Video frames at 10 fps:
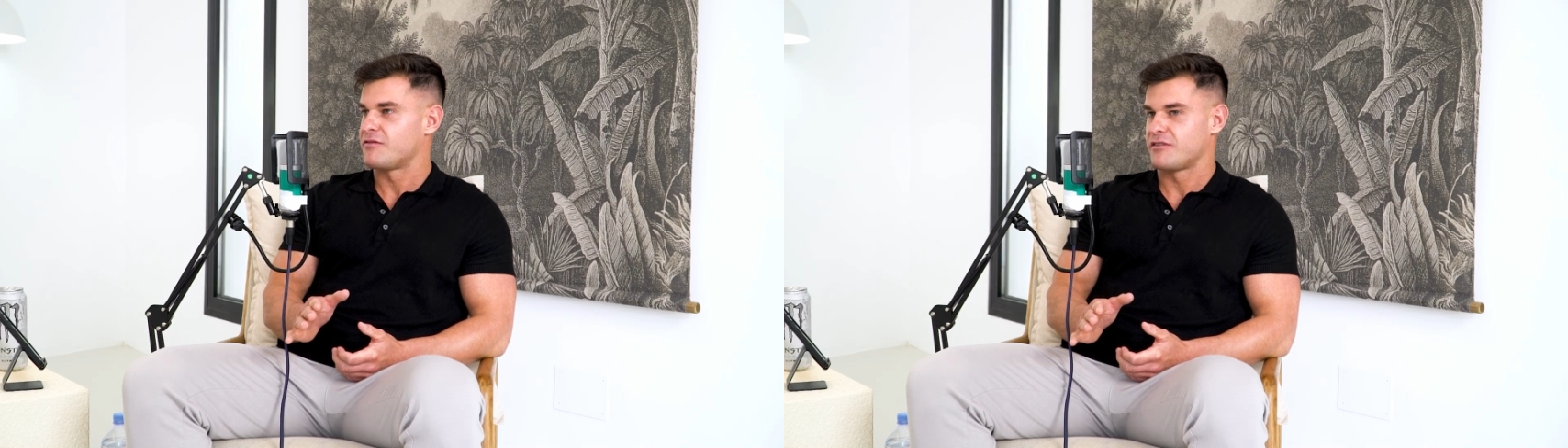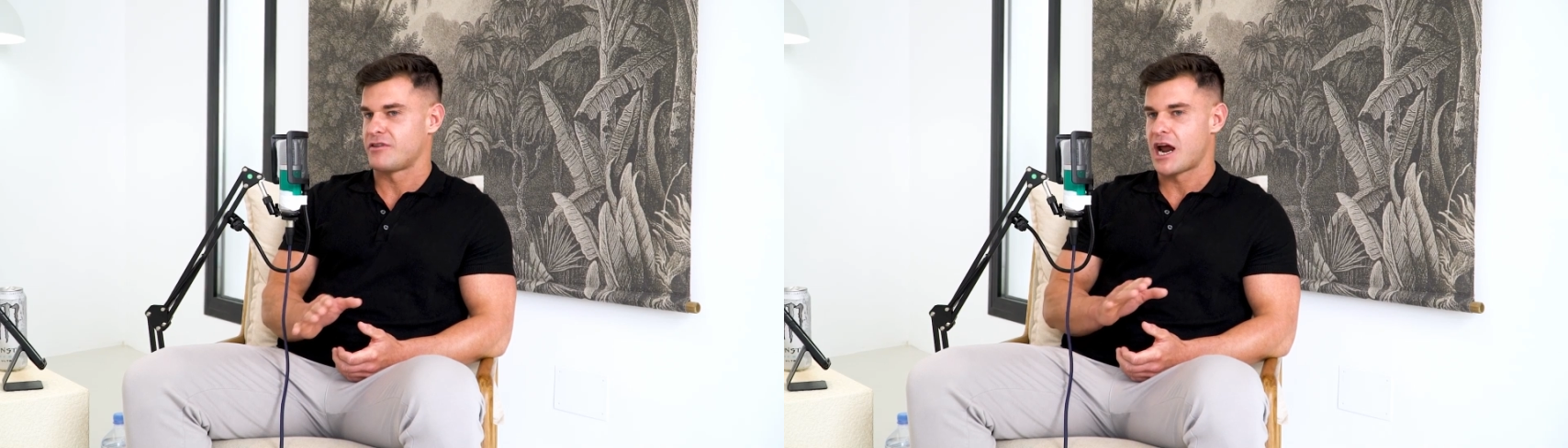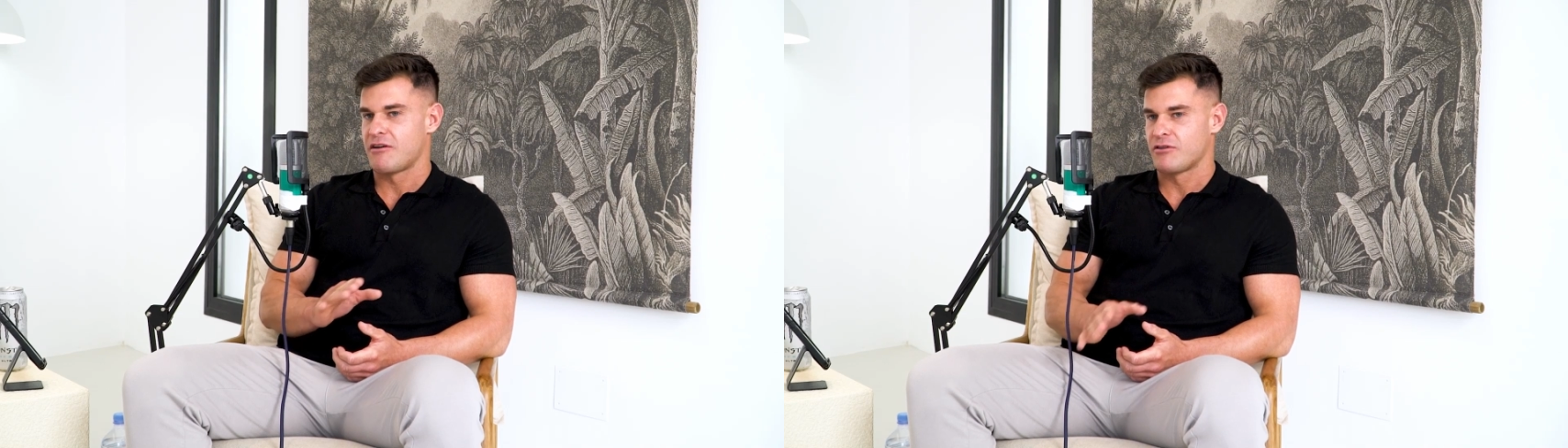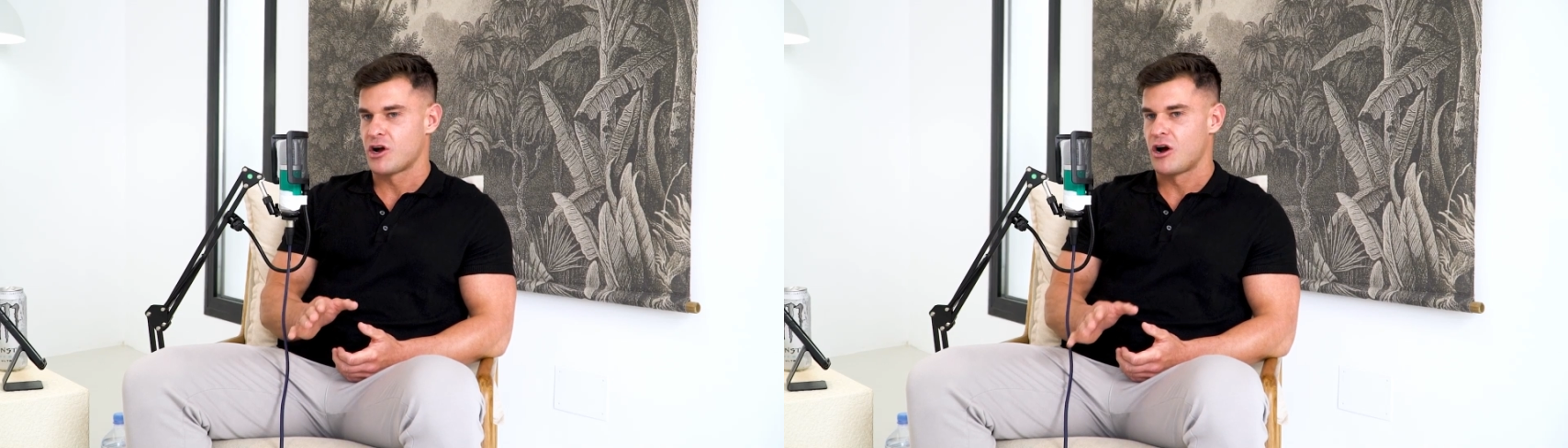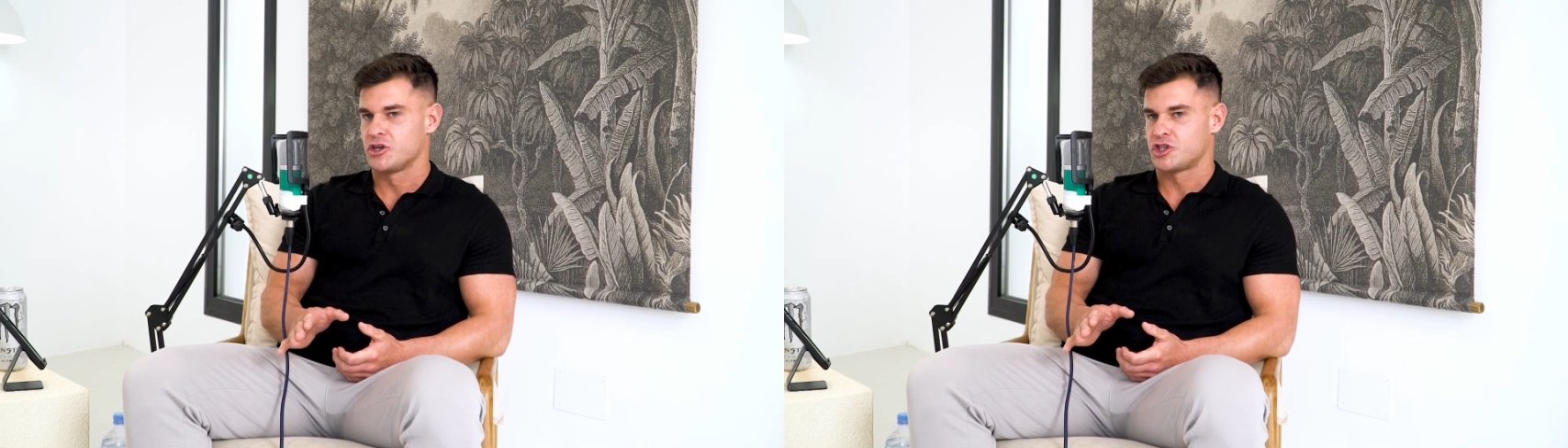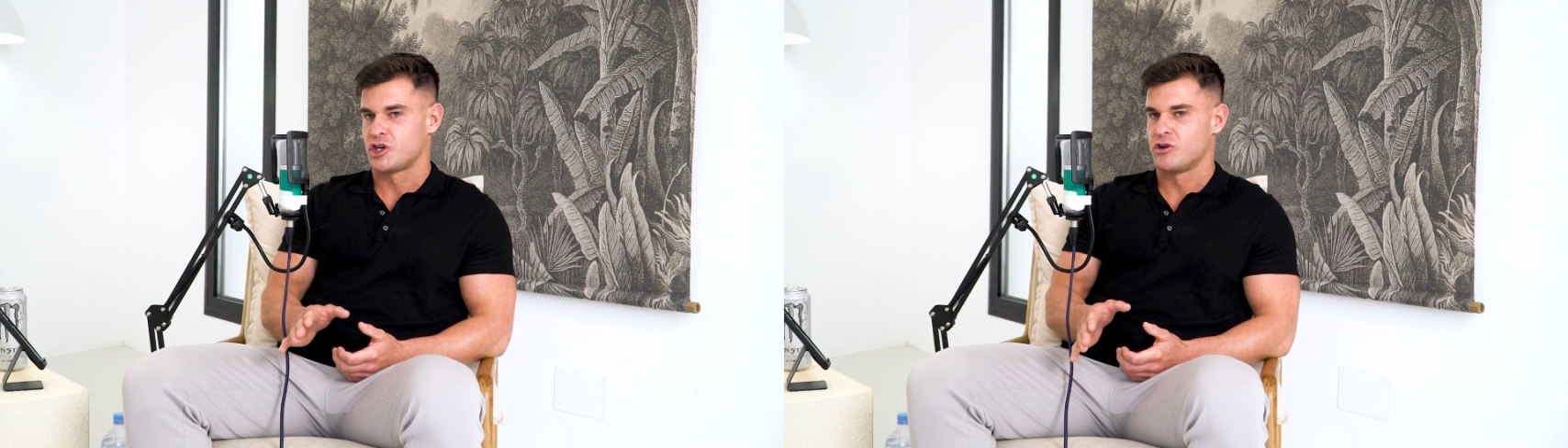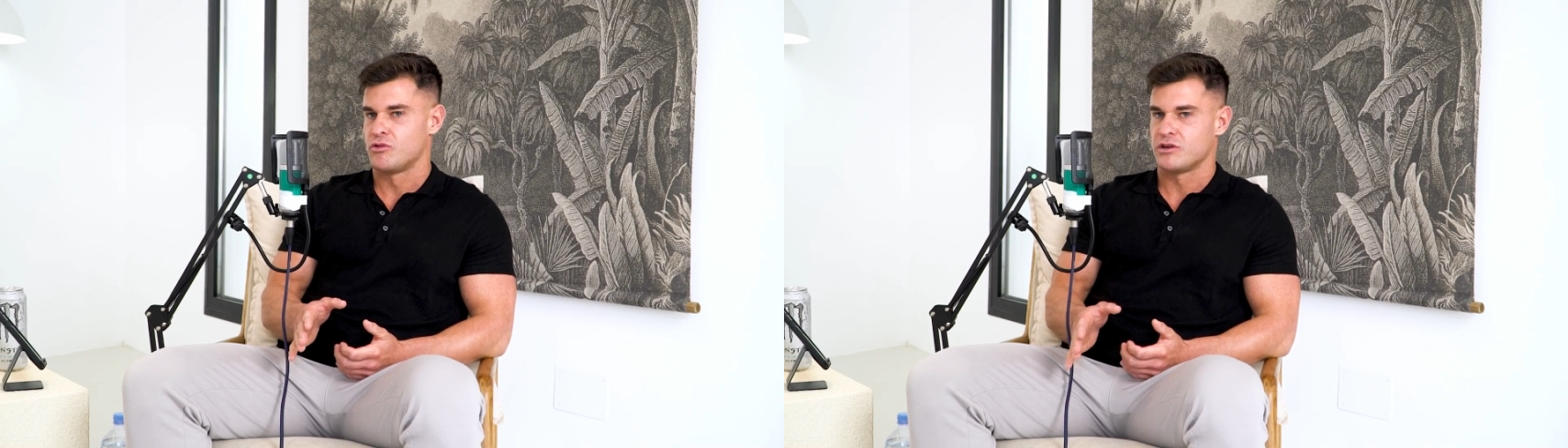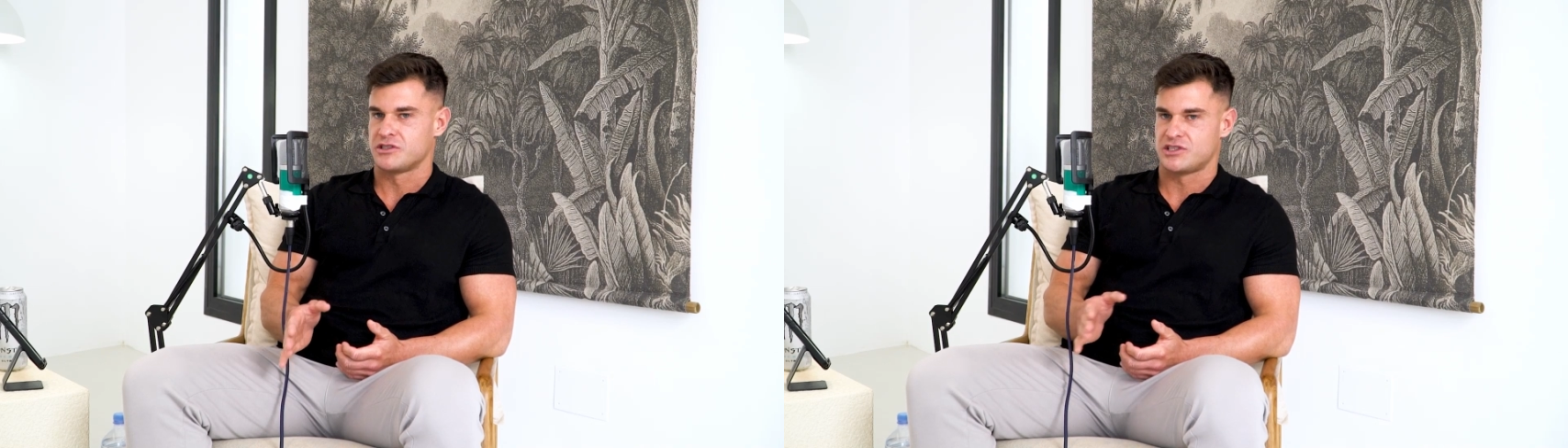Have you ever gone
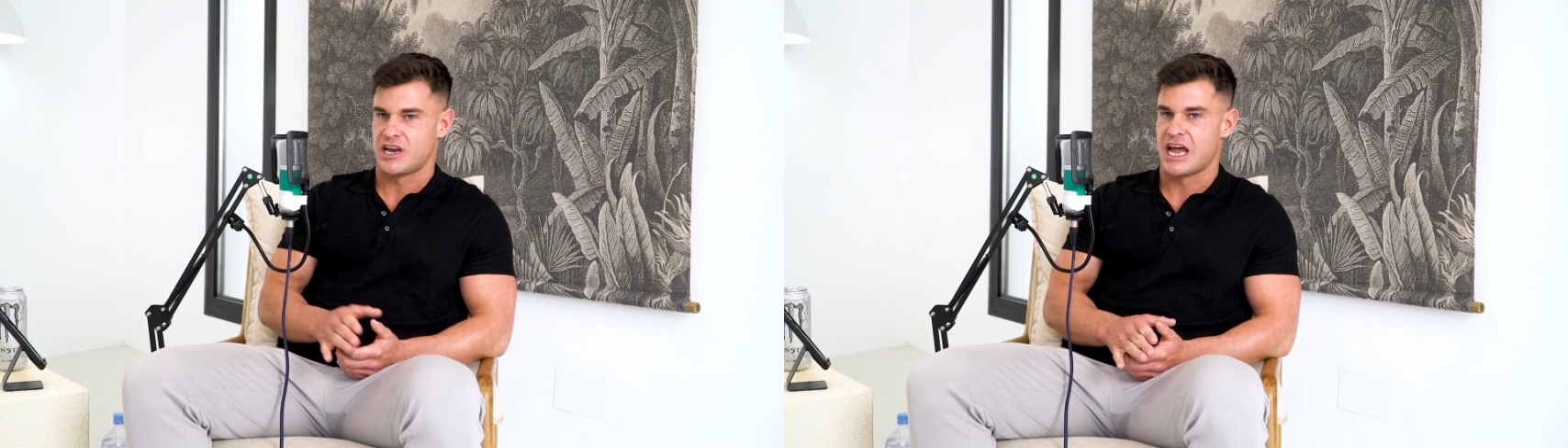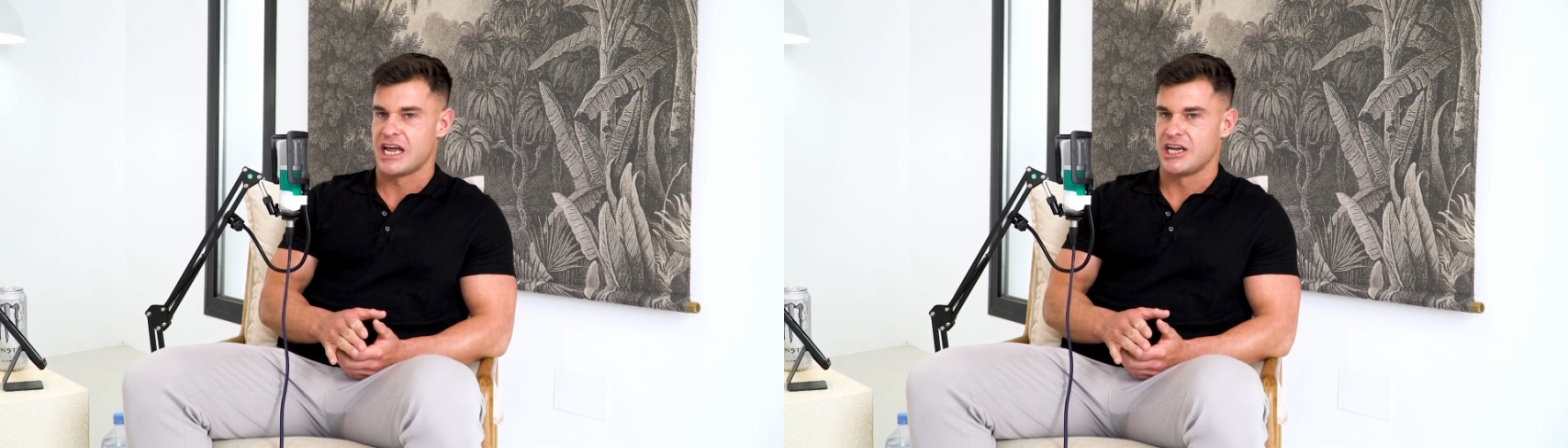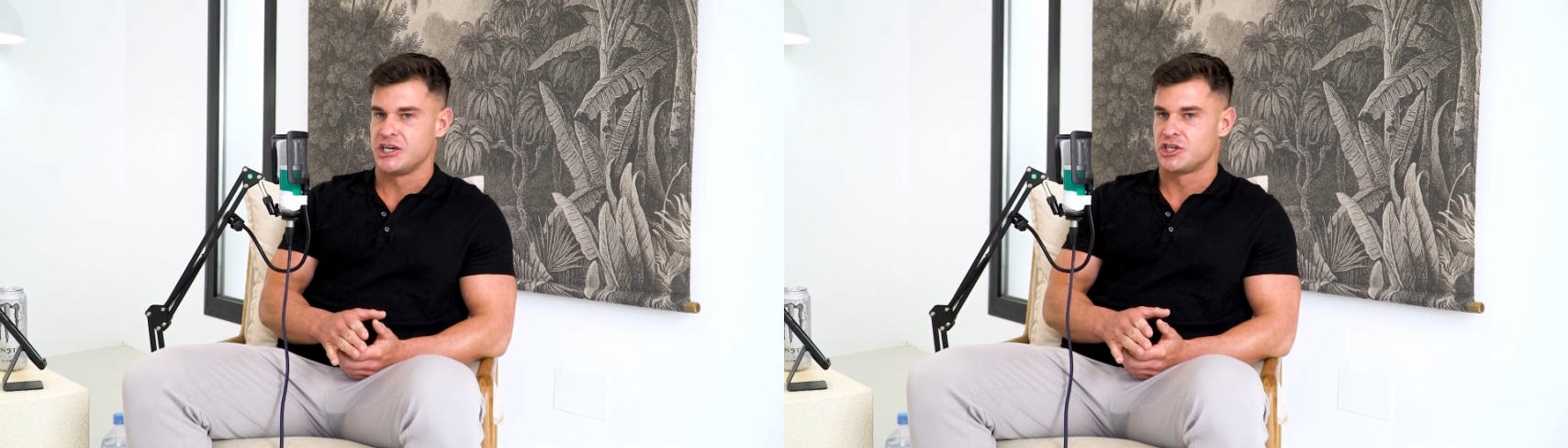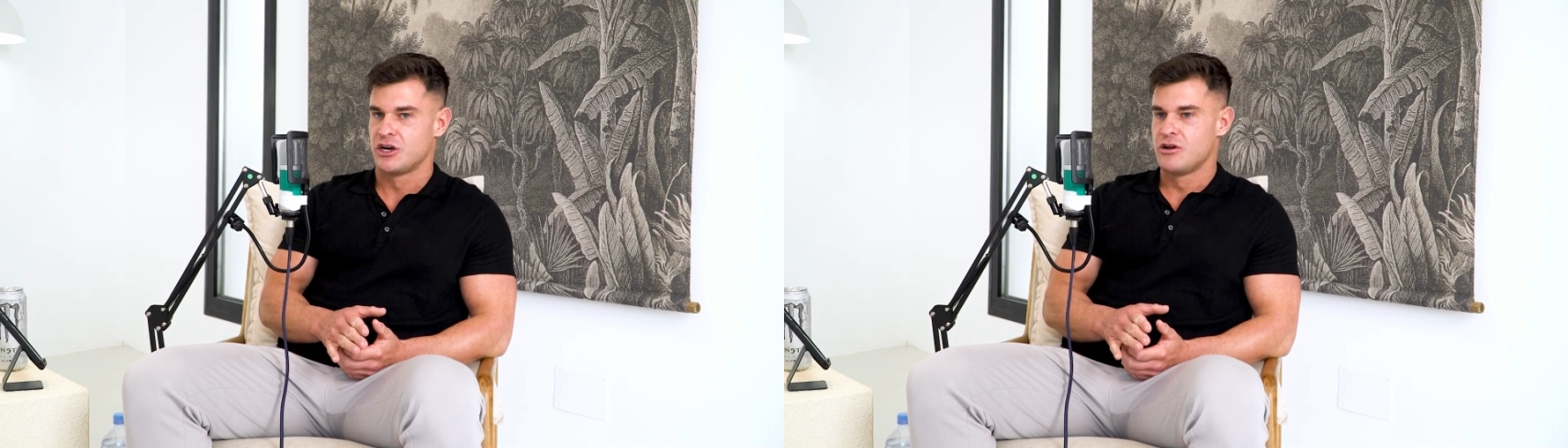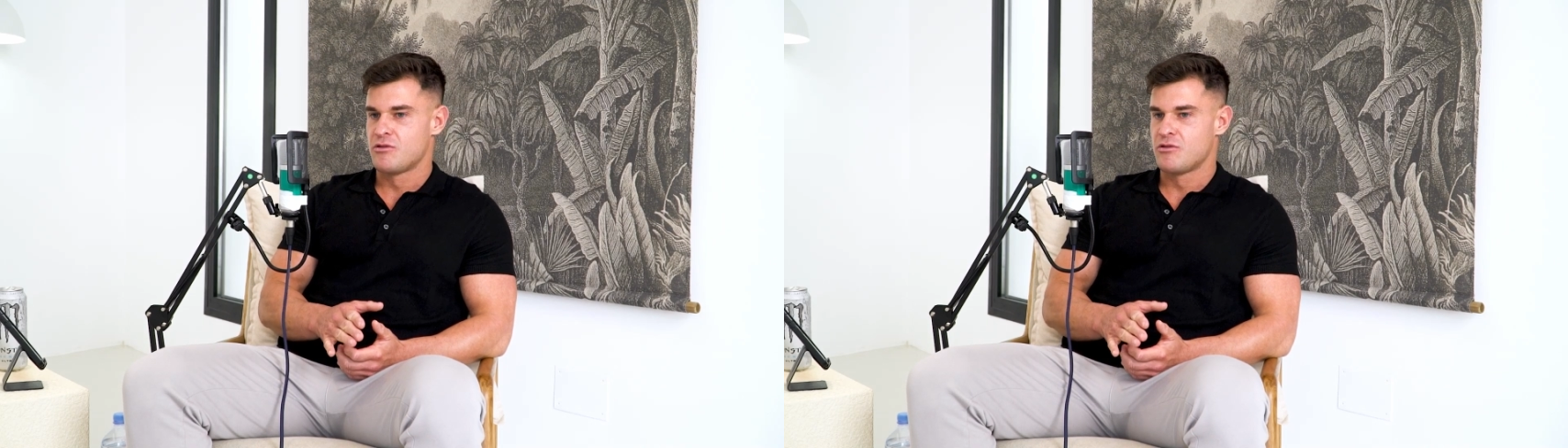through a stage